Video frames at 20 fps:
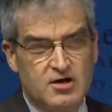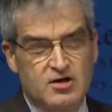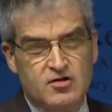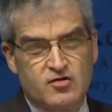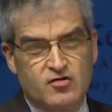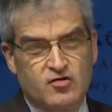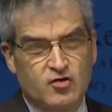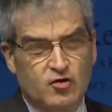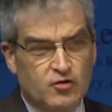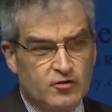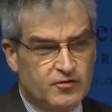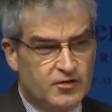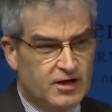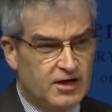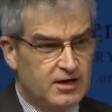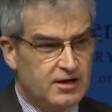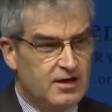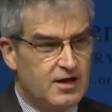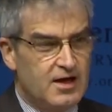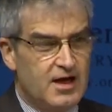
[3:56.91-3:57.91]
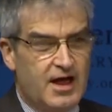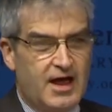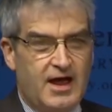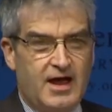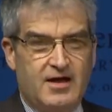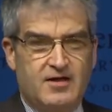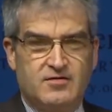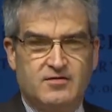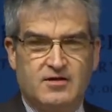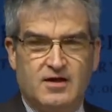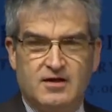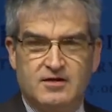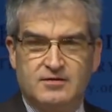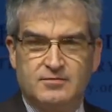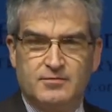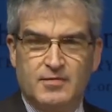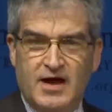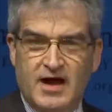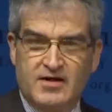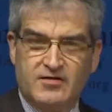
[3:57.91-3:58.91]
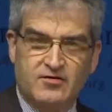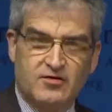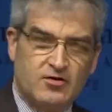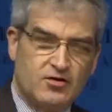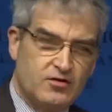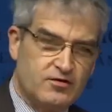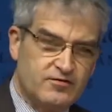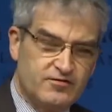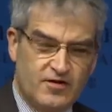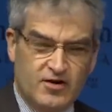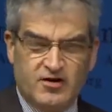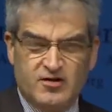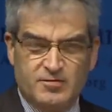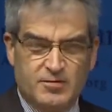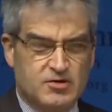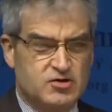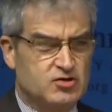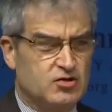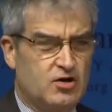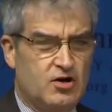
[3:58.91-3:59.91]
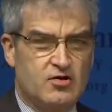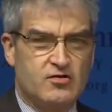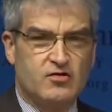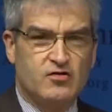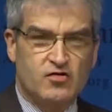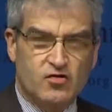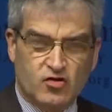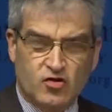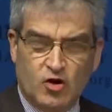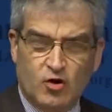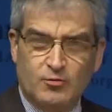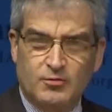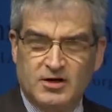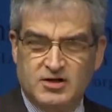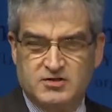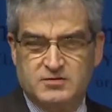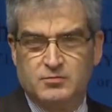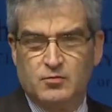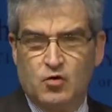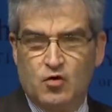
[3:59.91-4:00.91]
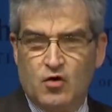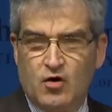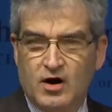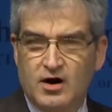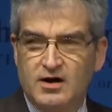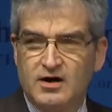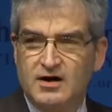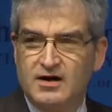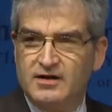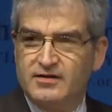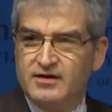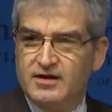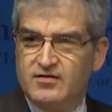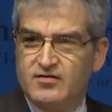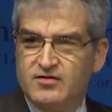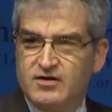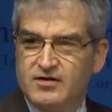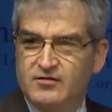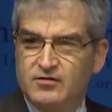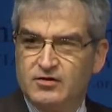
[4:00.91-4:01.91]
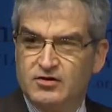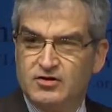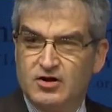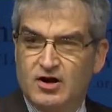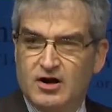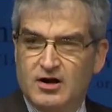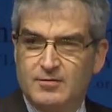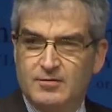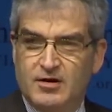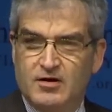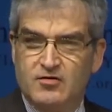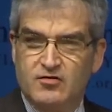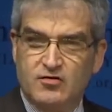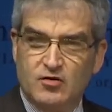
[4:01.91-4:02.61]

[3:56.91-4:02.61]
serving as ambassador, the very special arts, and so much more that Stephen can talk about.